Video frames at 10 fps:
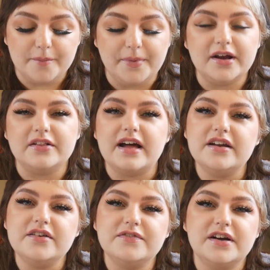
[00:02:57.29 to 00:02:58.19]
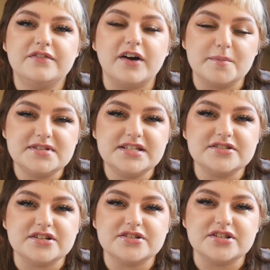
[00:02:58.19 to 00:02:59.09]
But a lot of
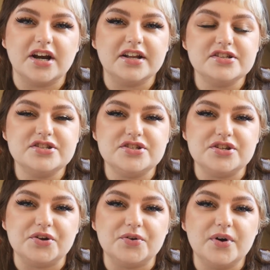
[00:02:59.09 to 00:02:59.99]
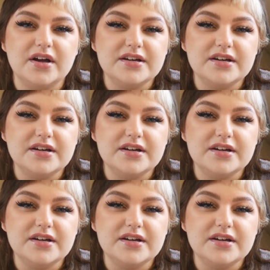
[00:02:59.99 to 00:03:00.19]
pharmacies are starting to do